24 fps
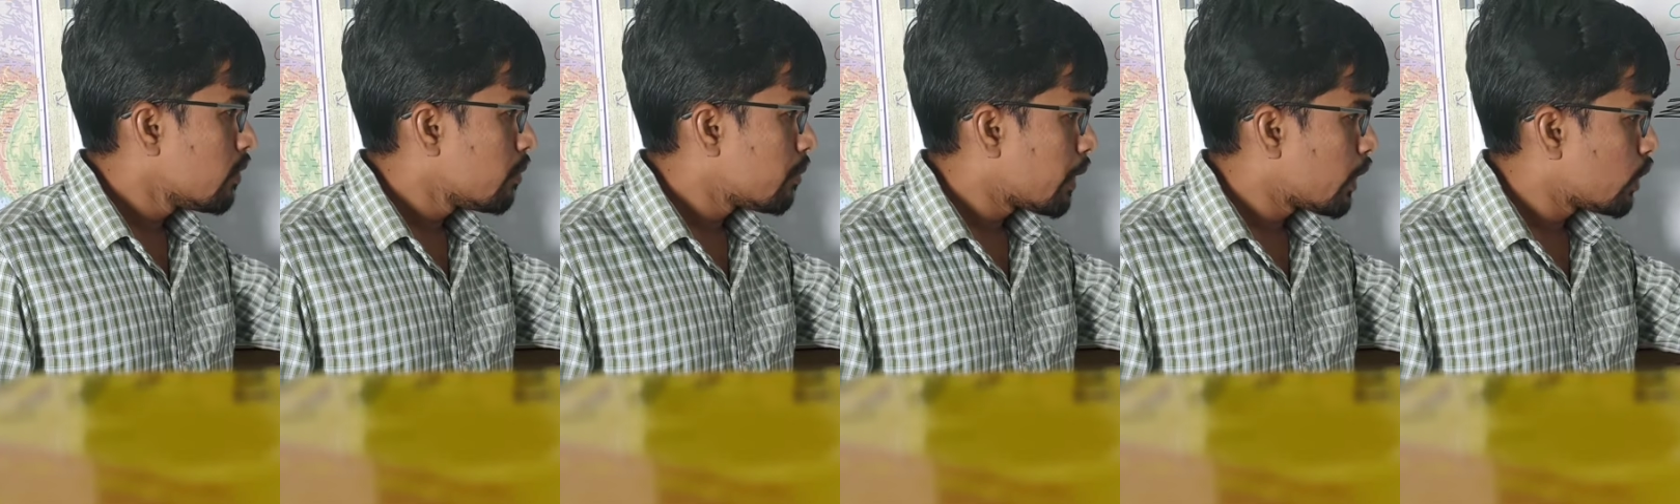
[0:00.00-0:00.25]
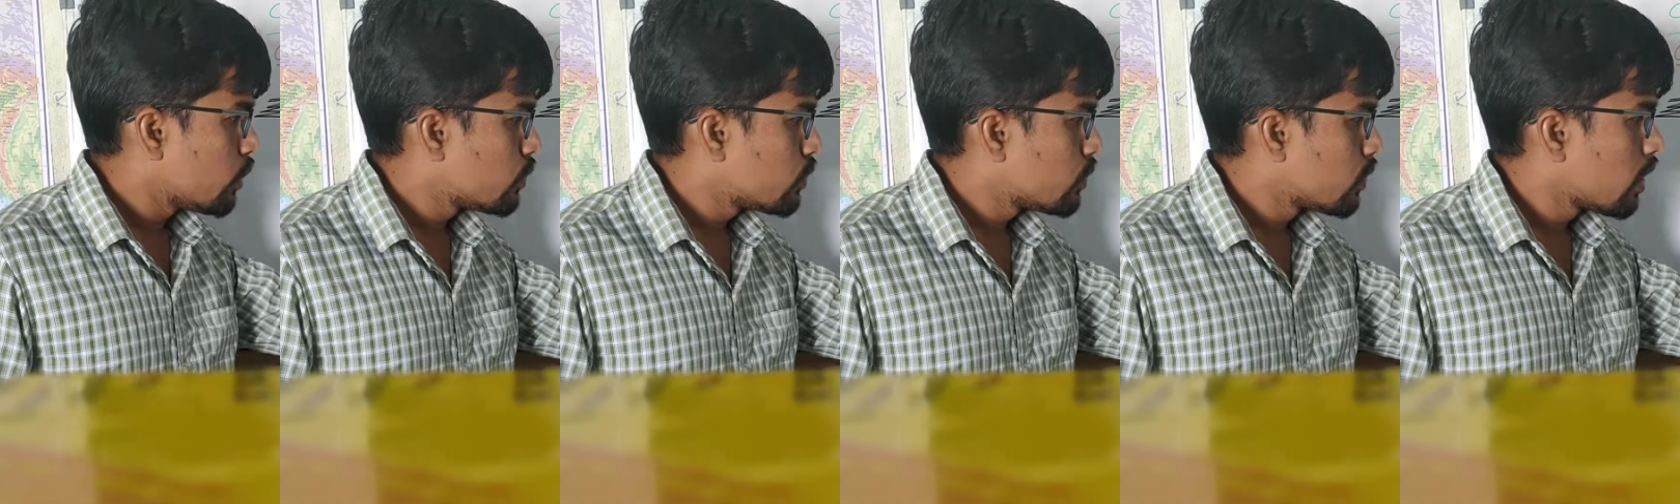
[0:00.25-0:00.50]

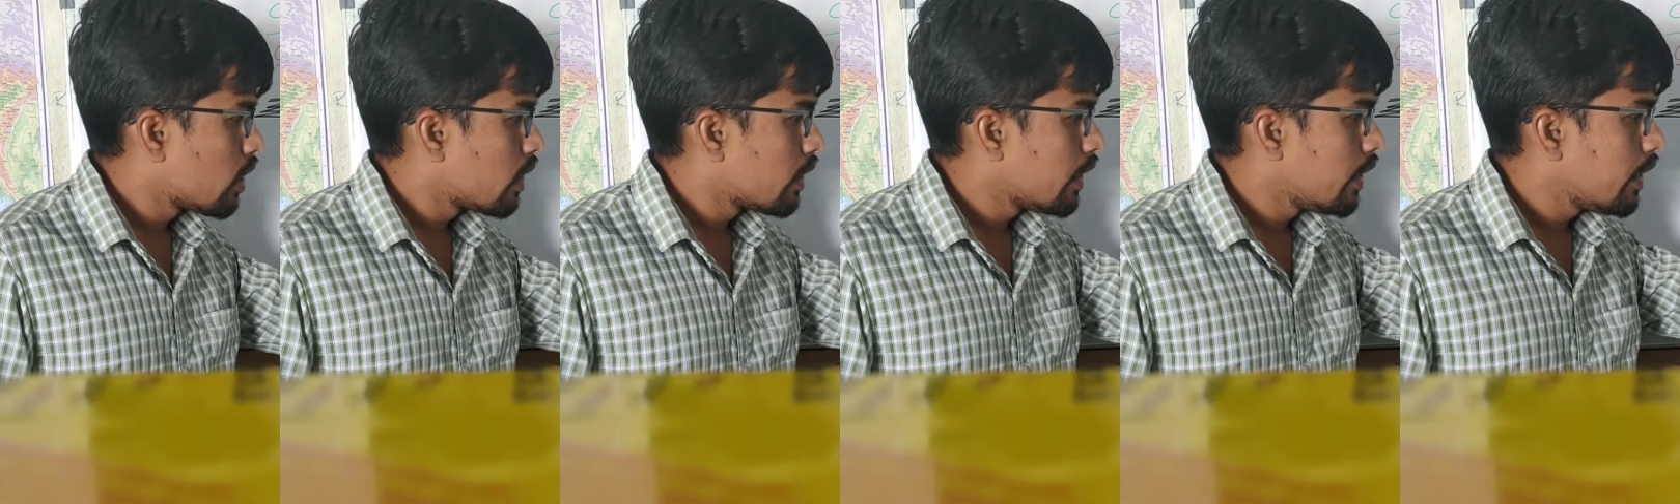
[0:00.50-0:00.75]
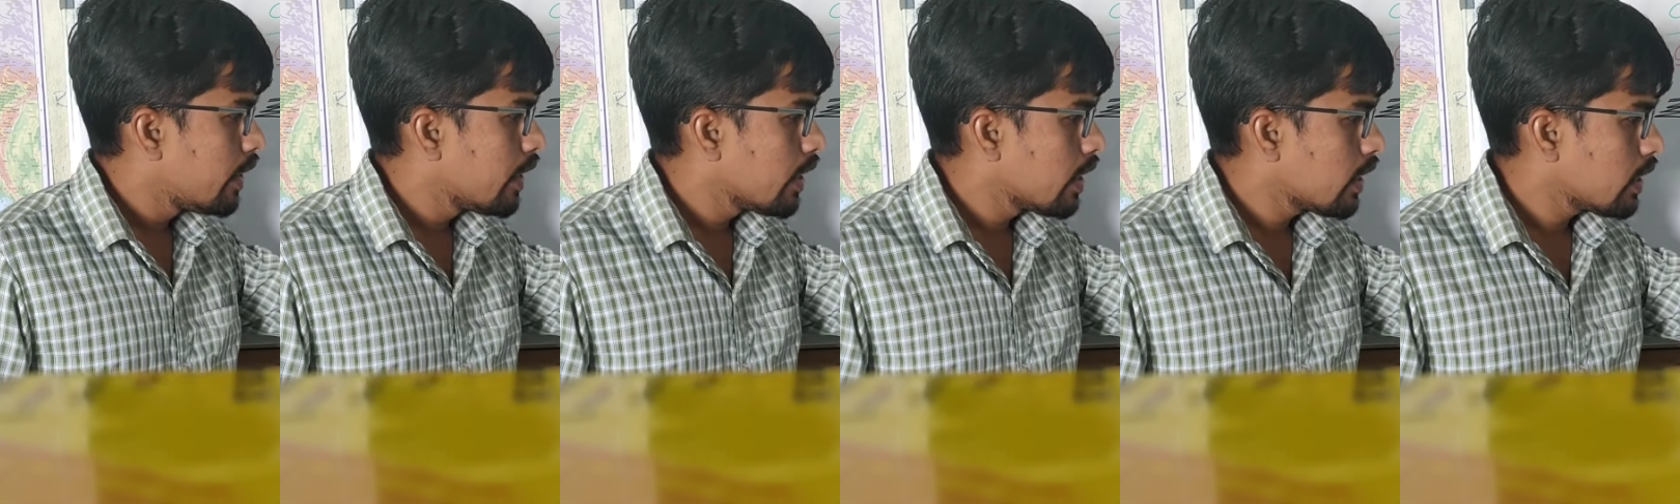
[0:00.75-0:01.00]
Peninsular
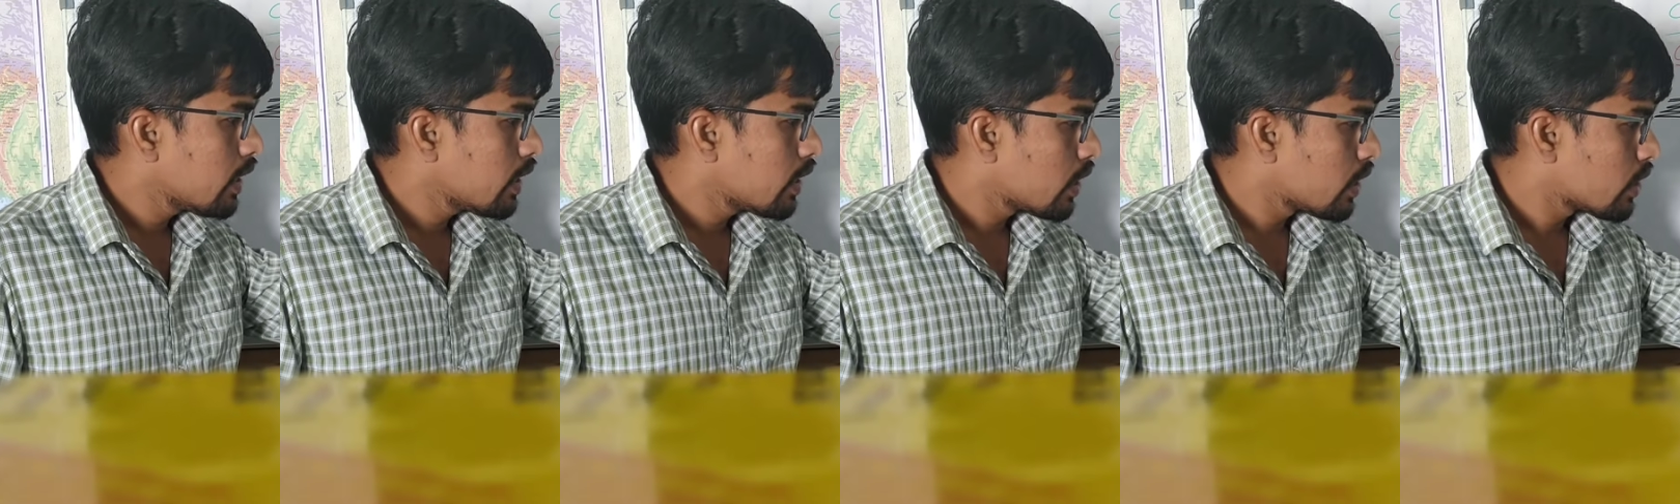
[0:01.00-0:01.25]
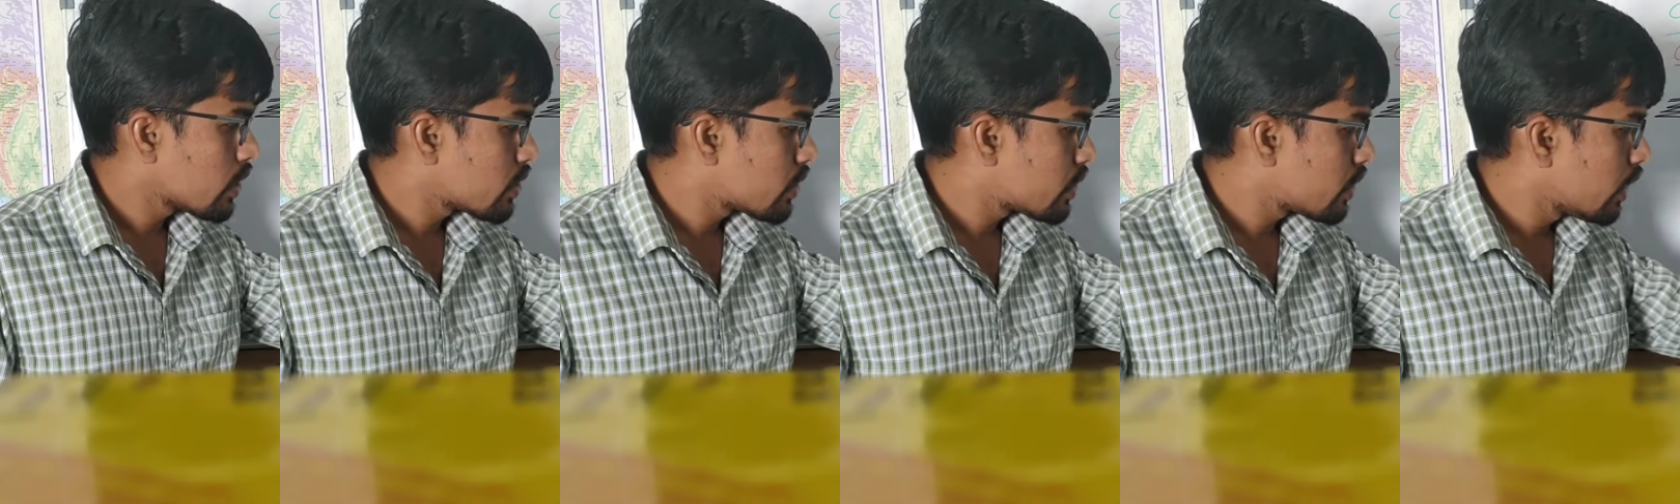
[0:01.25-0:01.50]
India,
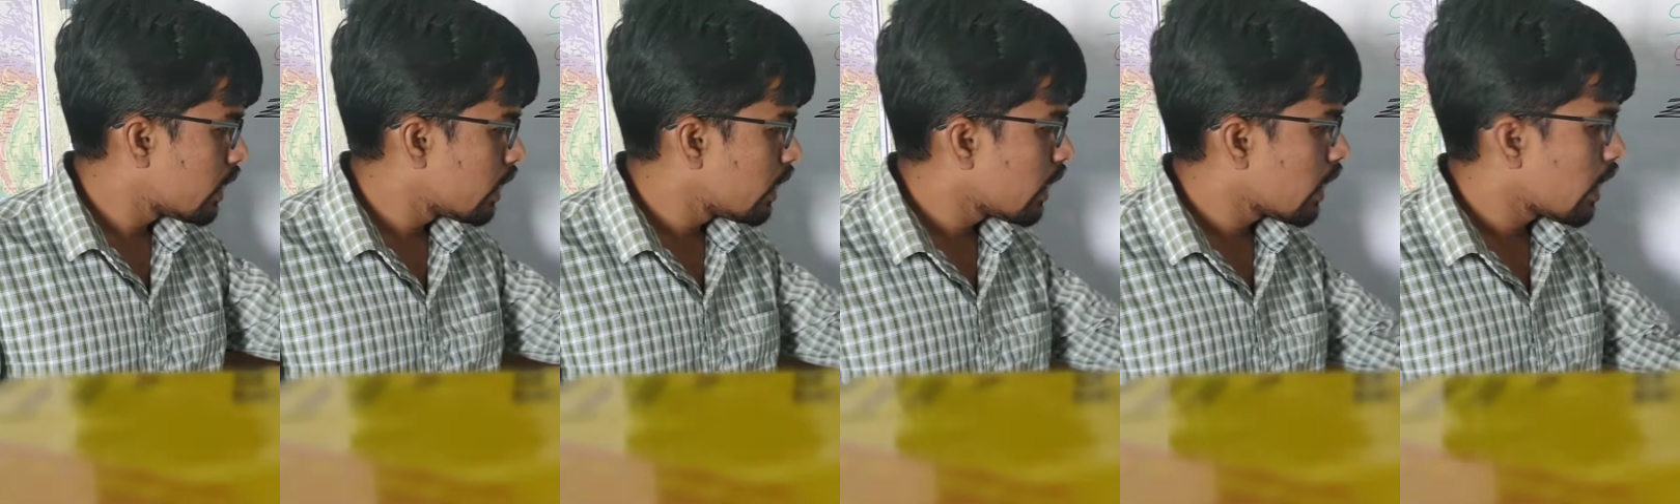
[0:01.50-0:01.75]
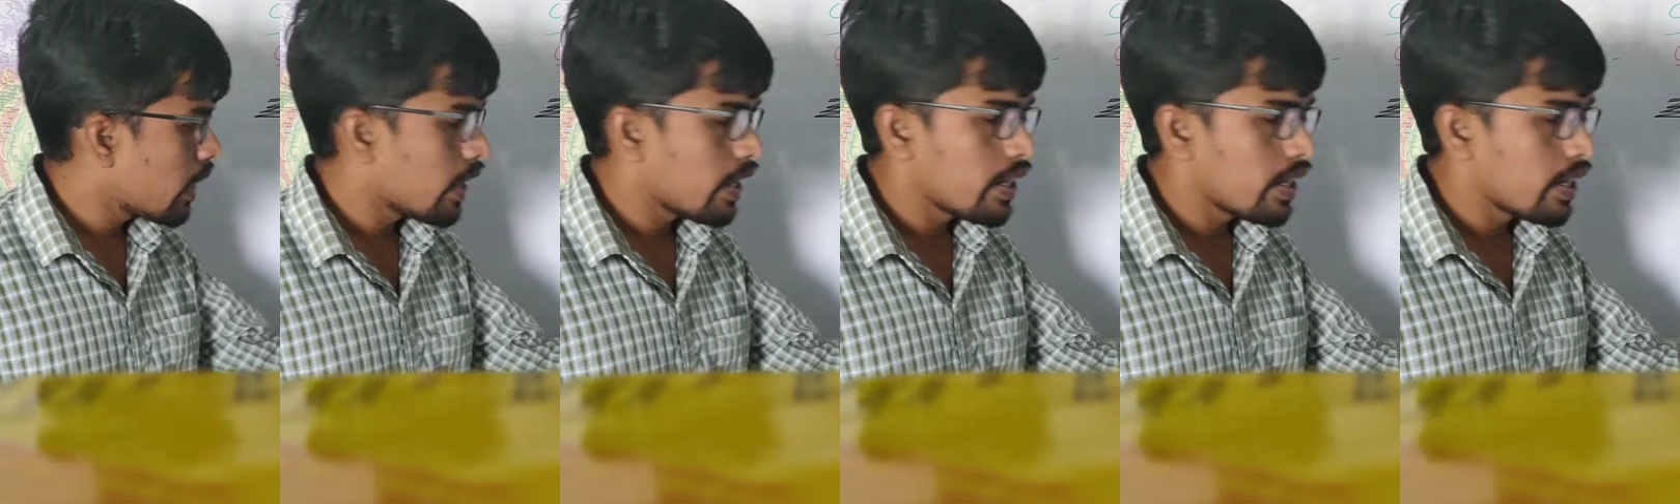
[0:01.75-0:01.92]
Australia,